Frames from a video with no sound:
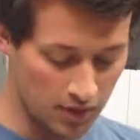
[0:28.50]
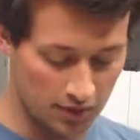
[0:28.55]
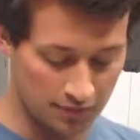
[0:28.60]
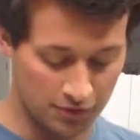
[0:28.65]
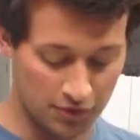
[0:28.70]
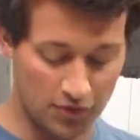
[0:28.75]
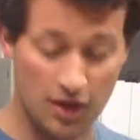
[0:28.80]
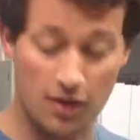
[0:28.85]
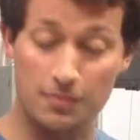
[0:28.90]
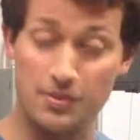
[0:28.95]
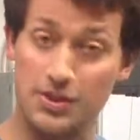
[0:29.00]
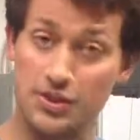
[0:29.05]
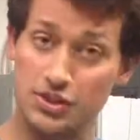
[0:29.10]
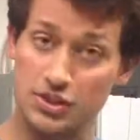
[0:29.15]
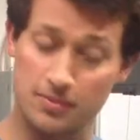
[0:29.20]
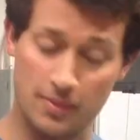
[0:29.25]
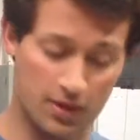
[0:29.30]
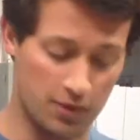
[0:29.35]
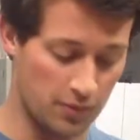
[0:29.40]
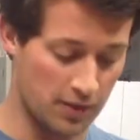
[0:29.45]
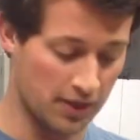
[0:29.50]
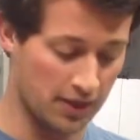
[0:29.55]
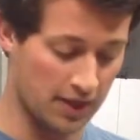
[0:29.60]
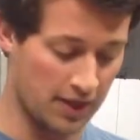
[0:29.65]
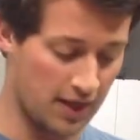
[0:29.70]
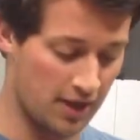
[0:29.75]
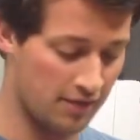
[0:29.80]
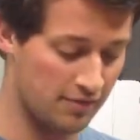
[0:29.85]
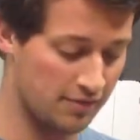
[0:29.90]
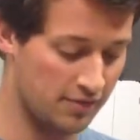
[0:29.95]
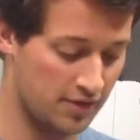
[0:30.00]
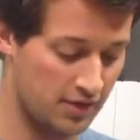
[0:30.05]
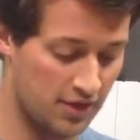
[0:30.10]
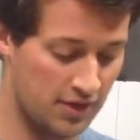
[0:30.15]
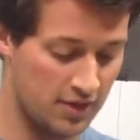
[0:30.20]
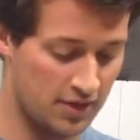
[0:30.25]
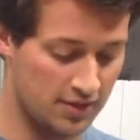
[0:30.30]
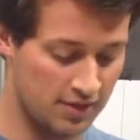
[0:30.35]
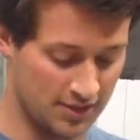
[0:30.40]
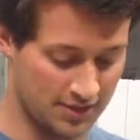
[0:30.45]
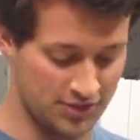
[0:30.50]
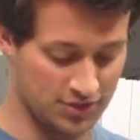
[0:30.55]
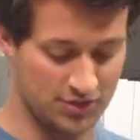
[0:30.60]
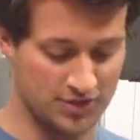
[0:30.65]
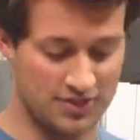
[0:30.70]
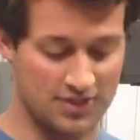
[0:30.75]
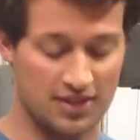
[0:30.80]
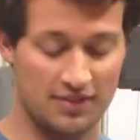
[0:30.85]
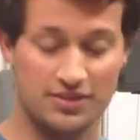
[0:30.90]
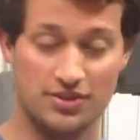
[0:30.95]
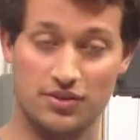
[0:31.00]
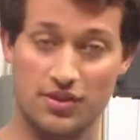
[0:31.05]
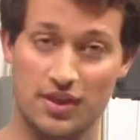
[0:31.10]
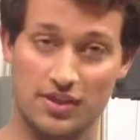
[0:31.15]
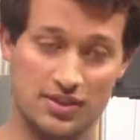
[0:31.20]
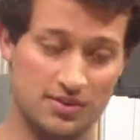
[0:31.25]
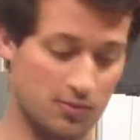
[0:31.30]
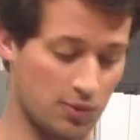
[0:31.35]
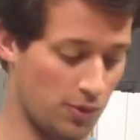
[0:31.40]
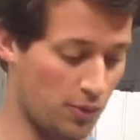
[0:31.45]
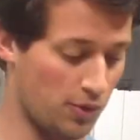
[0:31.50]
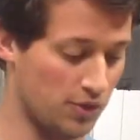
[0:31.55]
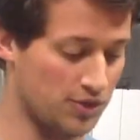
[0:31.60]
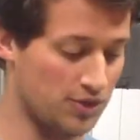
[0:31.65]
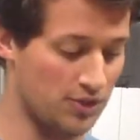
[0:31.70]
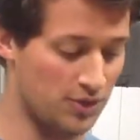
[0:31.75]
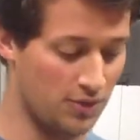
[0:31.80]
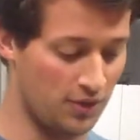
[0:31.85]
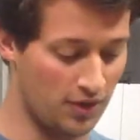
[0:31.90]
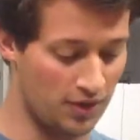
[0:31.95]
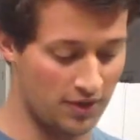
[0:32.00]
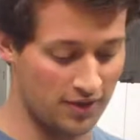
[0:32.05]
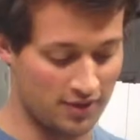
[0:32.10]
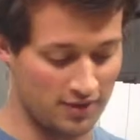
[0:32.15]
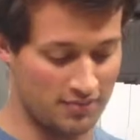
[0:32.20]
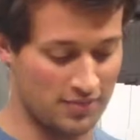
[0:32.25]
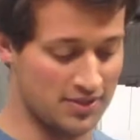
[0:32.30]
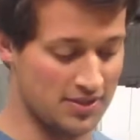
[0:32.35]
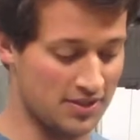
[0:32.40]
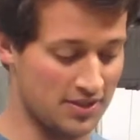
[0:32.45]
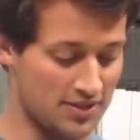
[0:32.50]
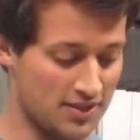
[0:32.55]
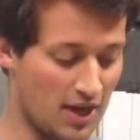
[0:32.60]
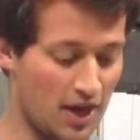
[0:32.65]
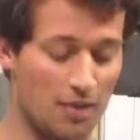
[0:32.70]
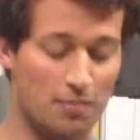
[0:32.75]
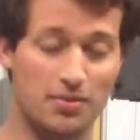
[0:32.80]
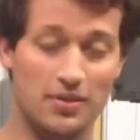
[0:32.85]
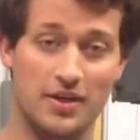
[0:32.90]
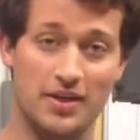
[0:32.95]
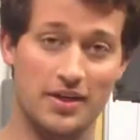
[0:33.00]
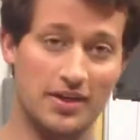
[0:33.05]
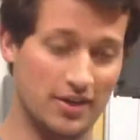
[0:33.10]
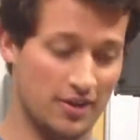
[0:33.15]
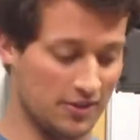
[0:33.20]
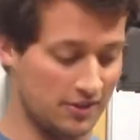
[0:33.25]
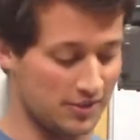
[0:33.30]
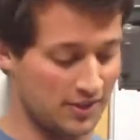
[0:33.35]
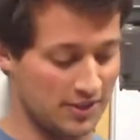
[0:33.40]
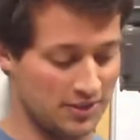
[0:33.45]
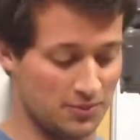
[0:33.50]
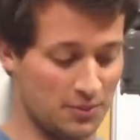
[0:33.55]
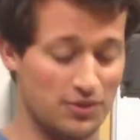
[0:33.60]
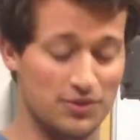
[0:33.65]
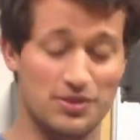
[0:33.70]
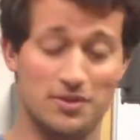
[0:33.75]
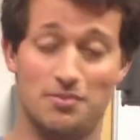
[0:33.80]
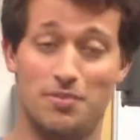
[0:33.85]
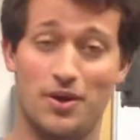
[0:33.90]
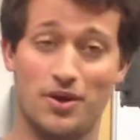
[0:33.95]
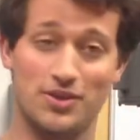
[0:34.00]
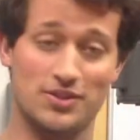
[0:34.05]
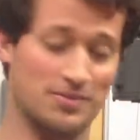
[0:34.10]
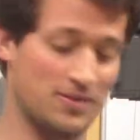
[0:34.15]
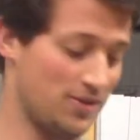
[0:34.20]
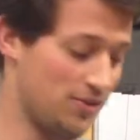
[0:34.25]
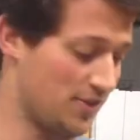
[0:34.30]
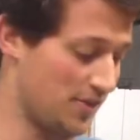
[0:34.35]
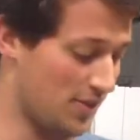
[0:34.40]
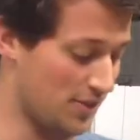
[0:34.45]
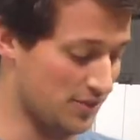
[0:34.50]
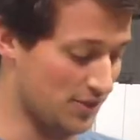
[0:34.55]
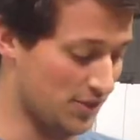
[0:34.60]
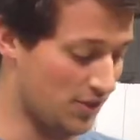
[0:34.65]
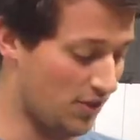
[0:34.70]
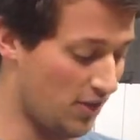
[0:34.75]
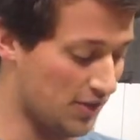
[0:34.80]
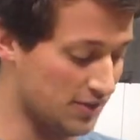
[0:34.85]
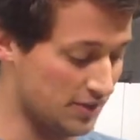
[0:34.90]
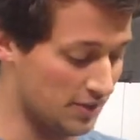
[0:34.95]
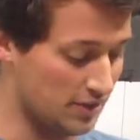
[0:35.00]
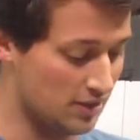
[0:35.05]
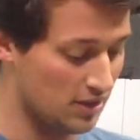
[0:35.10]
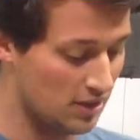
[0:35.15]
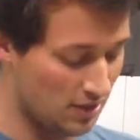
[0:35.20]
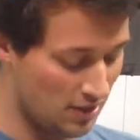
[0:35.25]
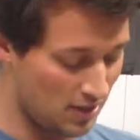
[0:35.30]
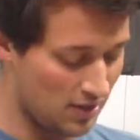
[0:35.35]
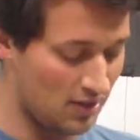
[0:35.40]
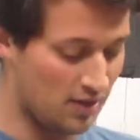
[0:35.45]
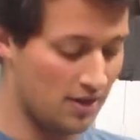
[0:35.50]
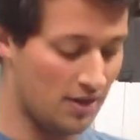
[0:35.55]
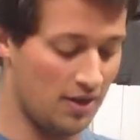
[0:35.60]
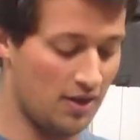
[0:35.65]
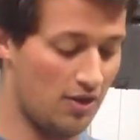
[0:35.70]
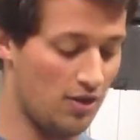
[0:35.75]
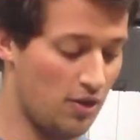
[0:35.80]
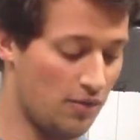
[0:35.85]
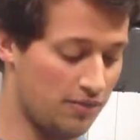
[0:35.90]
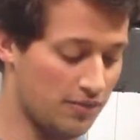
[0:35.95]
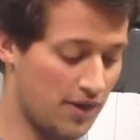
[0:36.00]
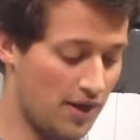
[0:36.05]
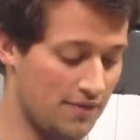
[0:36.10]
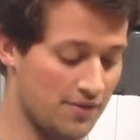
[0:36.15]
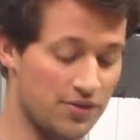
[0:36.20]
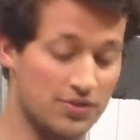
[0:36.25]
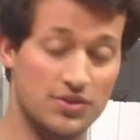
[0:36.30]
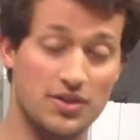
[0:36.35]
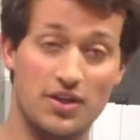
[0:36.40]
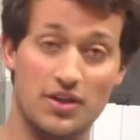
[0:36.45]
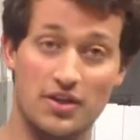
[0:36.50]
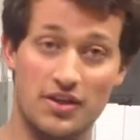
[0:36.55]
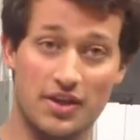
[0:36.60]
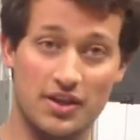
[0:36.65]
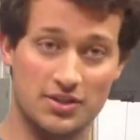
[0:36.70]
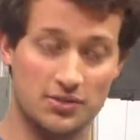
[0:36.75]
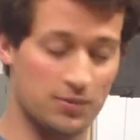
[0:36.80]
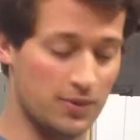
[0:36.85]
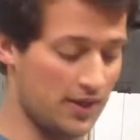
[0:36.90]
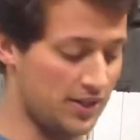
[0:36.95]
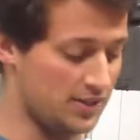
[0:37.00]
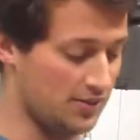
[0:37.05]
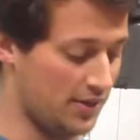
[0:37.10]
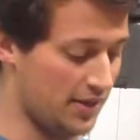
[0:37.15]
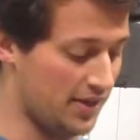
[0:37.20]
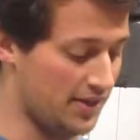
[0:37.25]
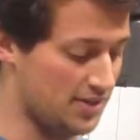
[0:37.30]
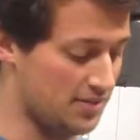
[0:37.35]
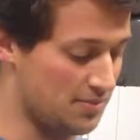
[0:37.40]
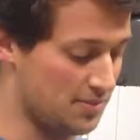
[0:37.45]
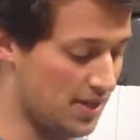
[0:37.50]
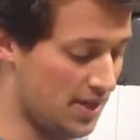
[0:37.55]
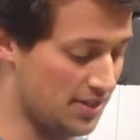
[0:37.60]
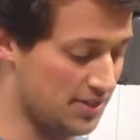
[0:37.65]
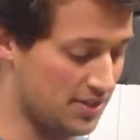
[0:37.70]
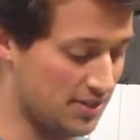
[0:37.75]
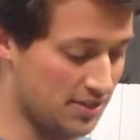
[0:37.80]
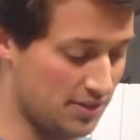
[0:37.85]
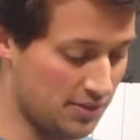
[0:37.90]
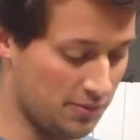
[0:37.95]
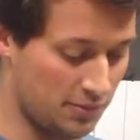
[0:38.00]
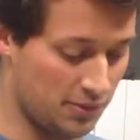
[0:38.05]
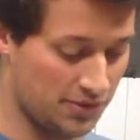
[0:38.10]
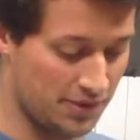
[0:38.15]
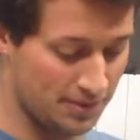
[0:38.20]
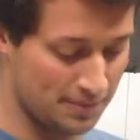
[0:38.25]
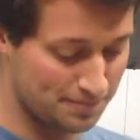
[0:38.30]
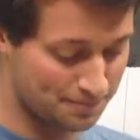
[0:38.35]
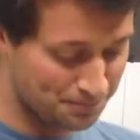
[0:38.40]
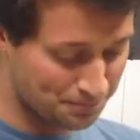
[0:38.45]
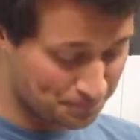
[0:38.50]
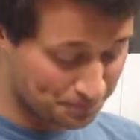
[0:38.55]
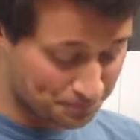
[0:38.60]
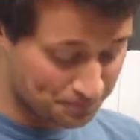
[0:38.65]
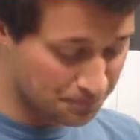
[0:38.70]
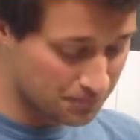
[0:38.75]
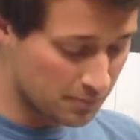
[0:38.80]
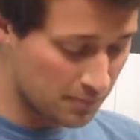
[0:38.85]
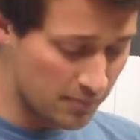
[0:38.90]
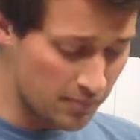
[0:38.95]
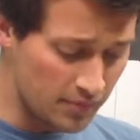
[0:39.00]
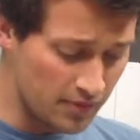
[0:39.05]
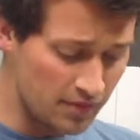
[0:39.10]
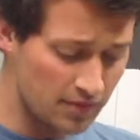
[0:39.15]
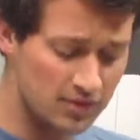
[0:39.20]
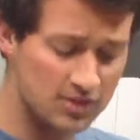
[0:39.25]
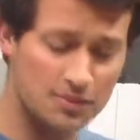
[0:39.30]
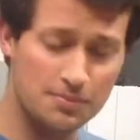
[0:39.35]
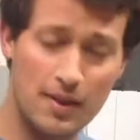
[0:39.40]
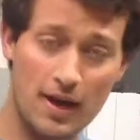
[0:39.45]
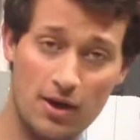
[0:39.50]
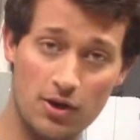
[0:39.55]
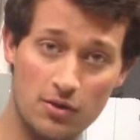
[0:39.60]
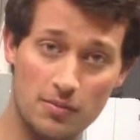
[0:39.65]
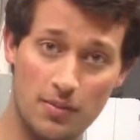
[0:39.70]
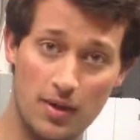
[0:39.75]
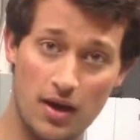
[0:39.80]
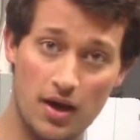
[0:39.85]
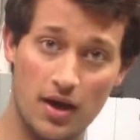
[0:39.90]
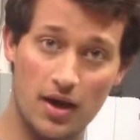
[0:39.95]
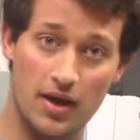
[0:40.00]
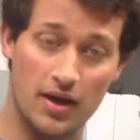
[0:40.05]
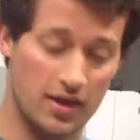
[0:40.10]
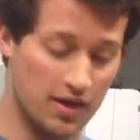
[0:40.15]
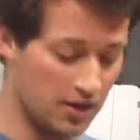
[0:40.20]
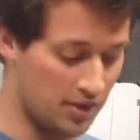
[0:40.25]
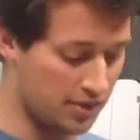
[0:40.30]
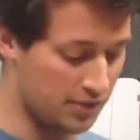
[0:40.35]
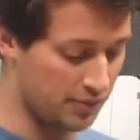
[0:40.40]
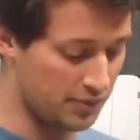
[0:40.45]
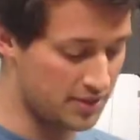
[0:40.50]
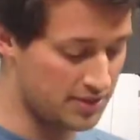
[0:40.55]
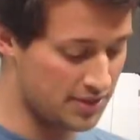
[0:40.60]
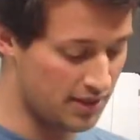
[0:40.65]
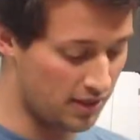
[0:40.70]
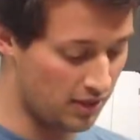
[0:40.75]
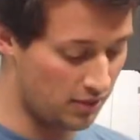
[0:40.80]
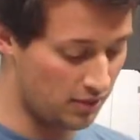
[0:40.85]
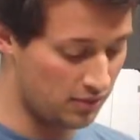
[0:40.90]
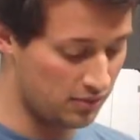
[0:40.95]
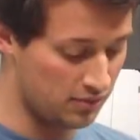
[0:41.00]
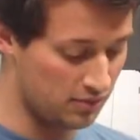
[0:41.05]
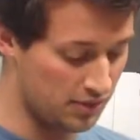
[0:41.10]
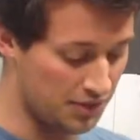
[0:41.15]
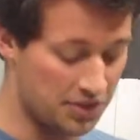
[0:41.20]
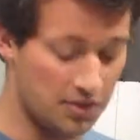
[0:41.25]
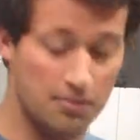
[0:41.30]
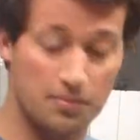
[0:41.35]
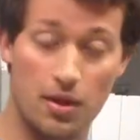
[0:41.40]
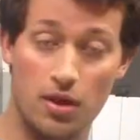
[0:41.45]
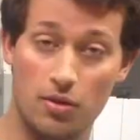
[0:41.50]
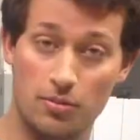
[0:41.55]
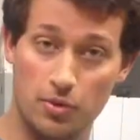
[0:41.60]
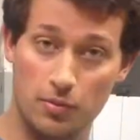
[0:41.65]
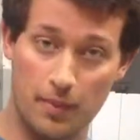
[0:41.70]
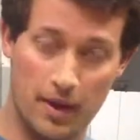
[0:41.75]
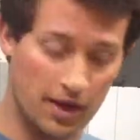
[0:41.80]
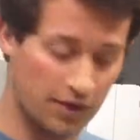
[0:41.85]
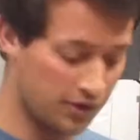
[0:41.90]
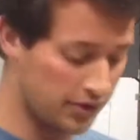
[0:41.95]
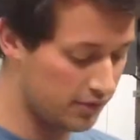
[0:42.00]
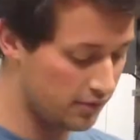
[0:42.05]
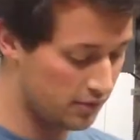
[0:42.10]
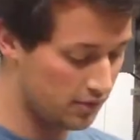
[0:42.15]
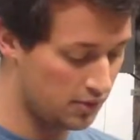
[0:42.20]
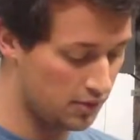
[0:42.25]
for competition, about a week and a half. As you can see, I've still got some more work to do on it. I'm missing a top plate here, as well as the bar spinner that goes across it. And I'll hopefully have those done in the next week so I can get some testing done with it. It's powered by a 3-cell lithium polymer battery.